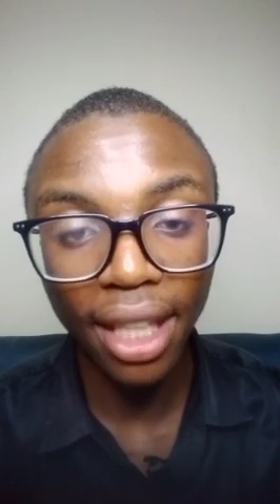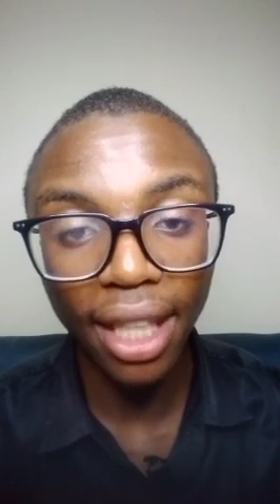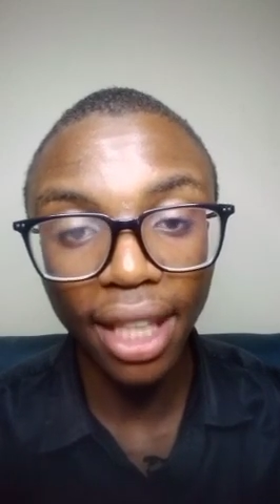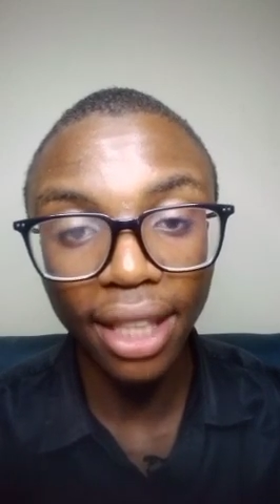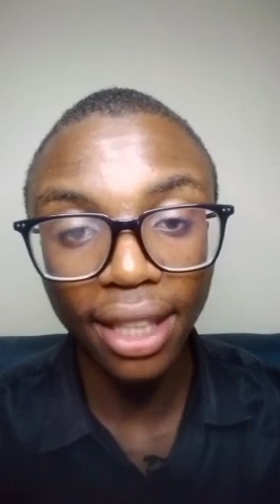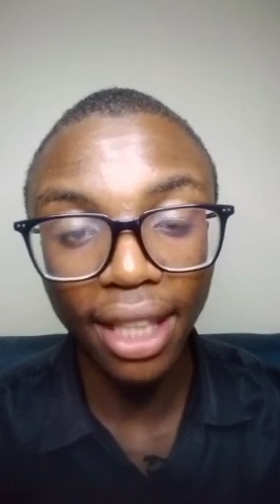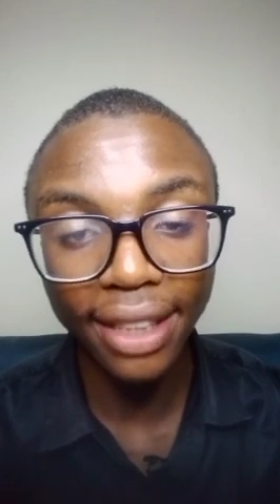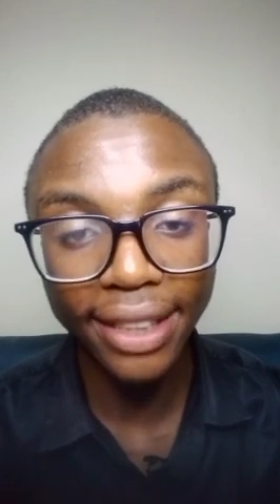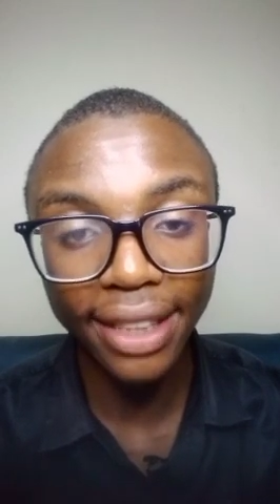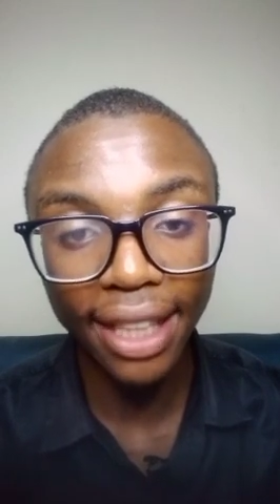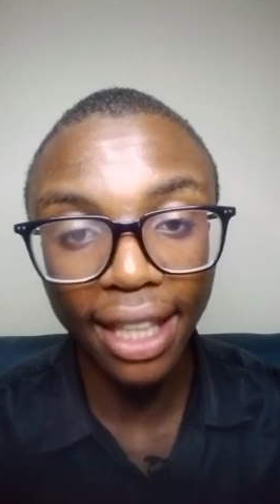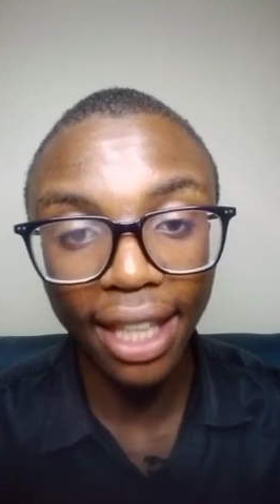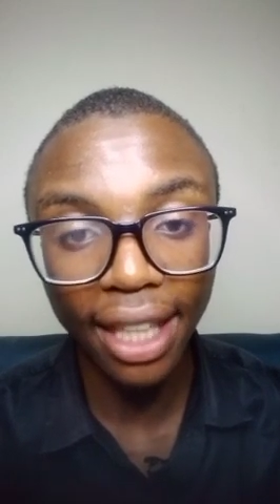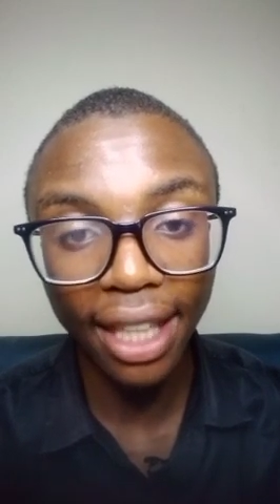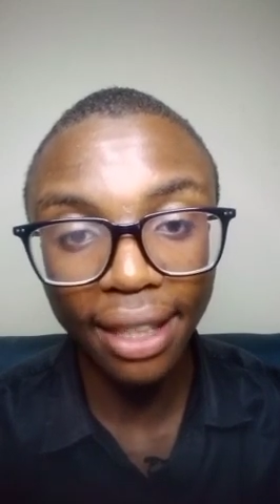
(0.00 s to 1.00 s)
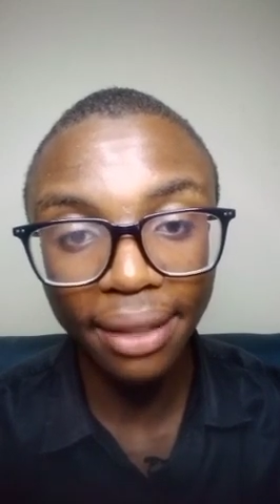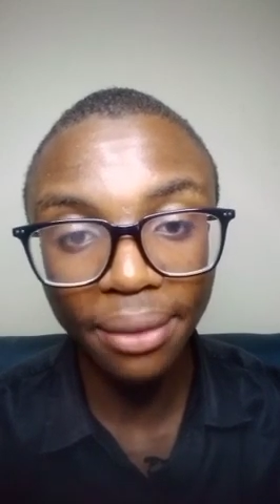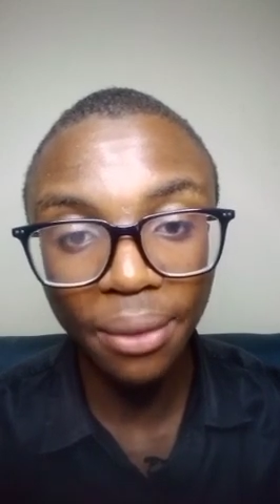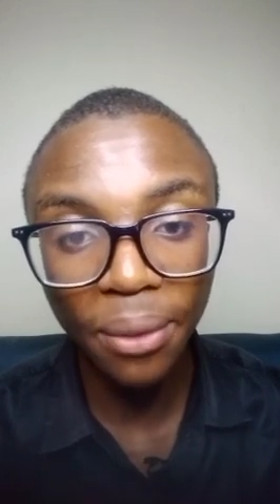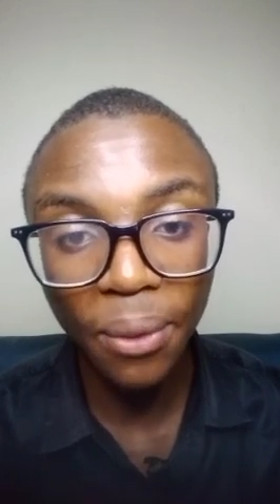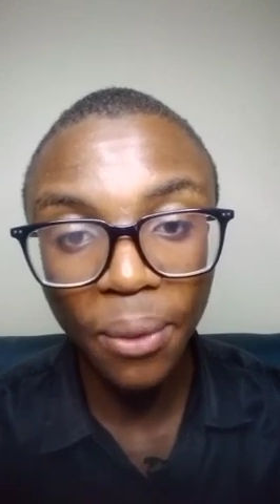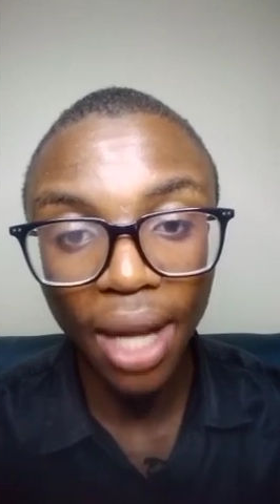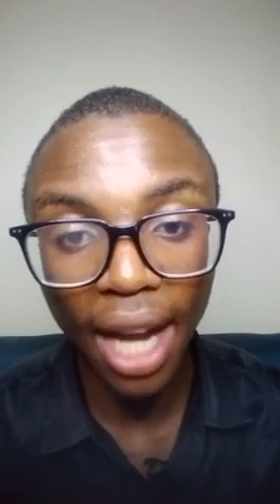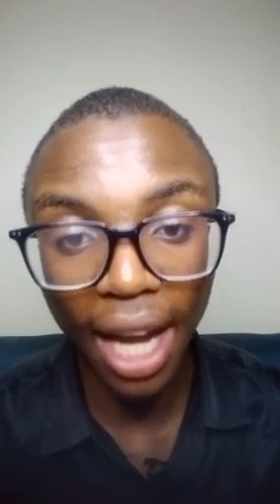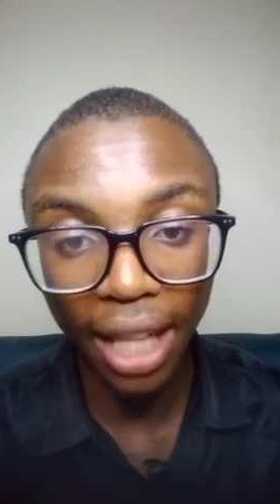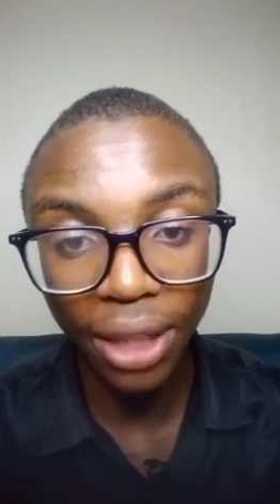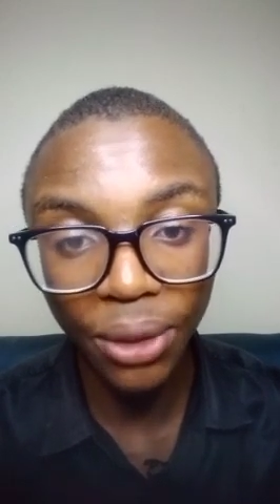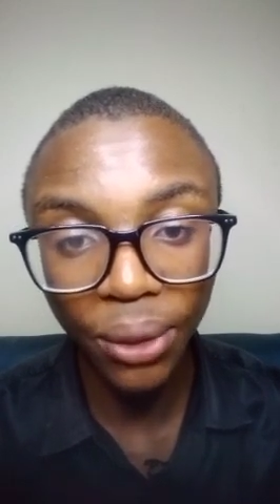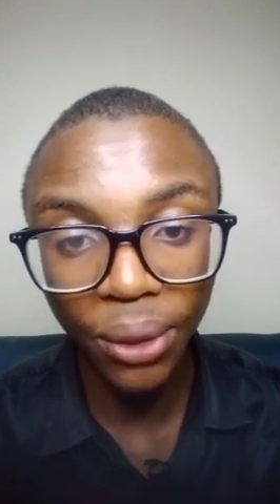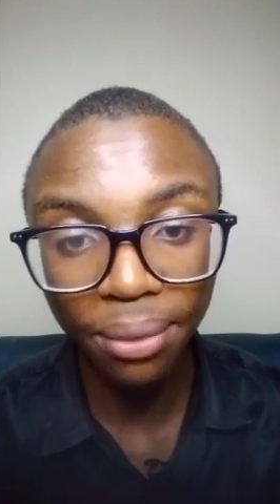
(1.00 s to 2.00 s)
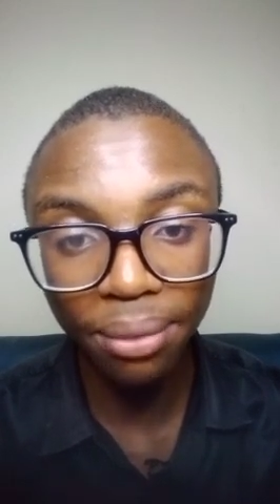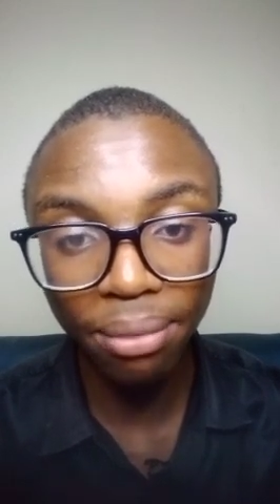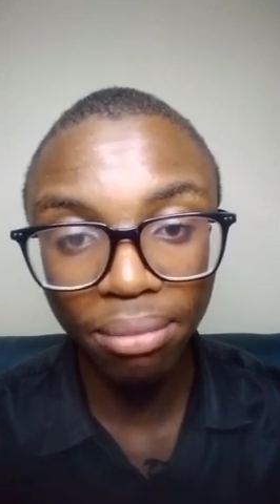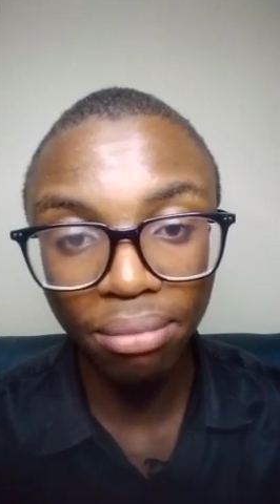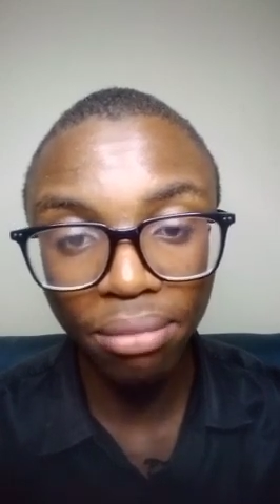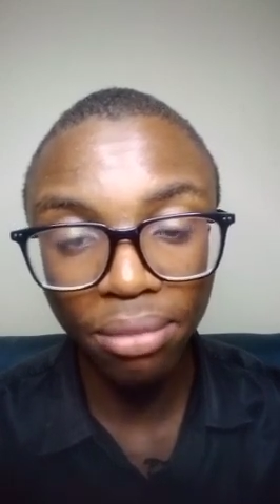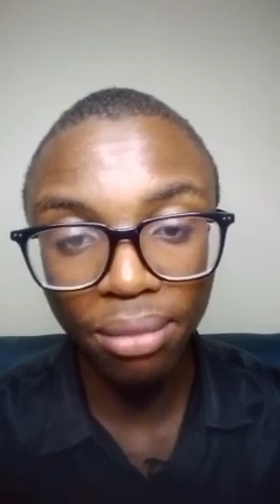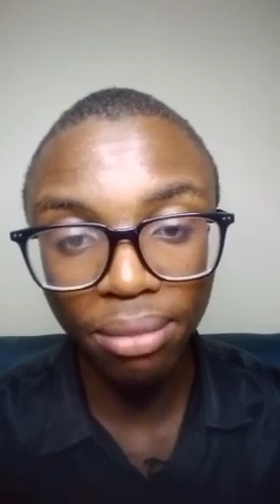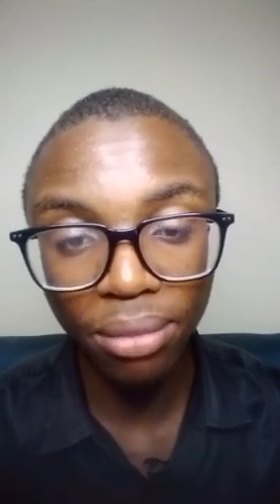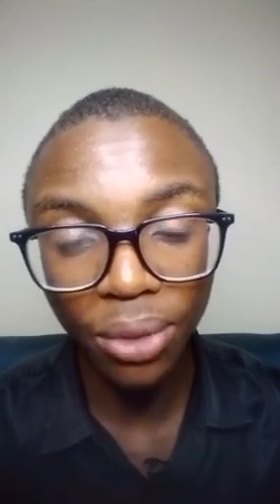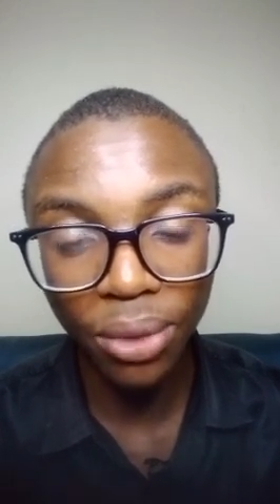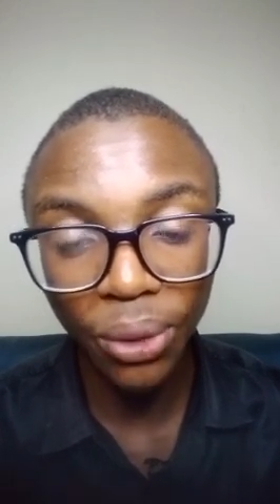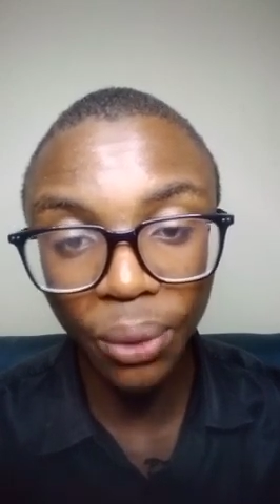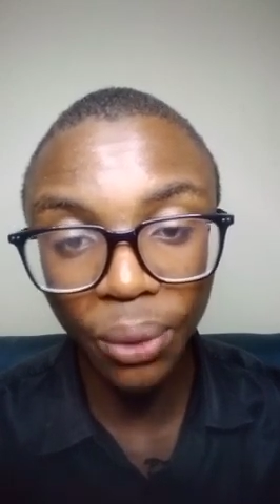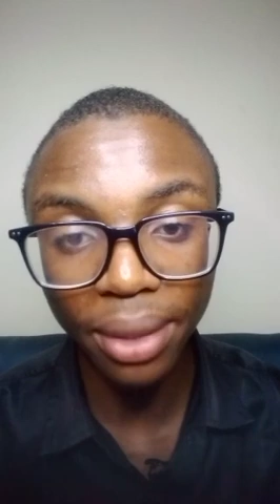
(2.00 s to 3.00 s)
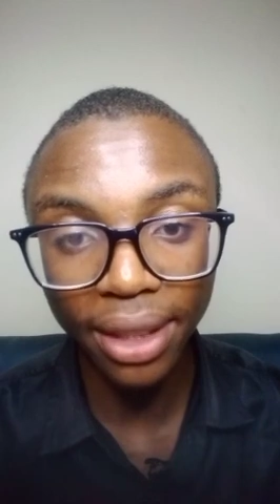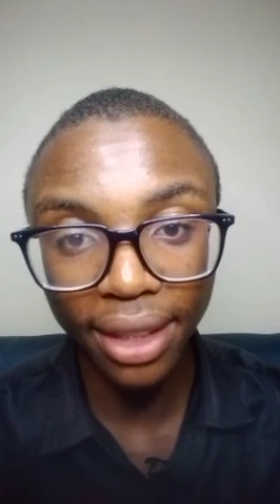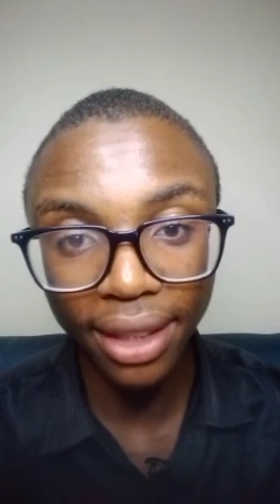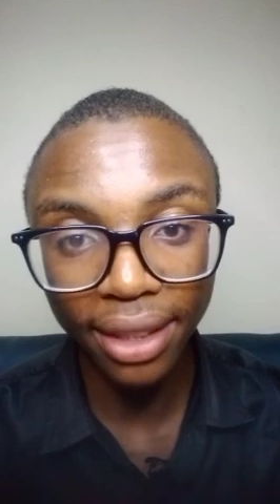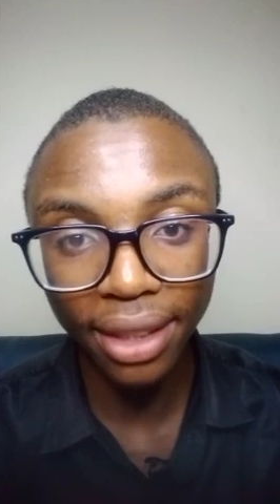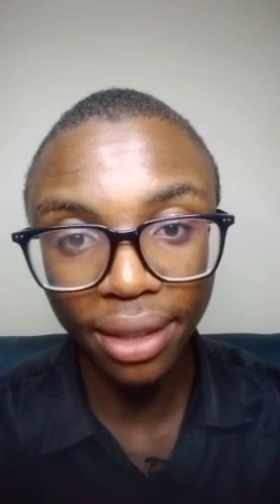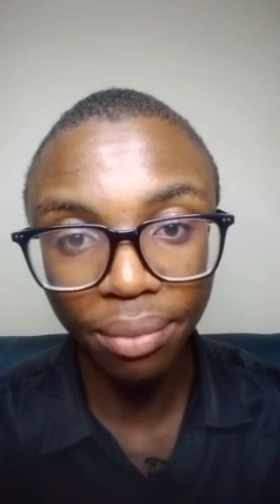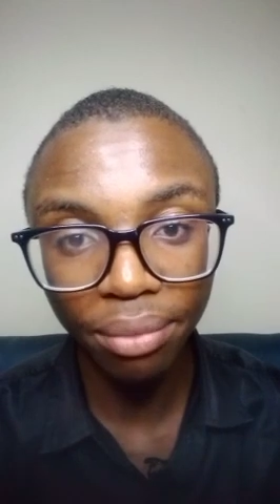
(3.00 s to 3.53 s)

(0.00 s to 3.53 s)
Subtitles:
and has a height of 2 meters.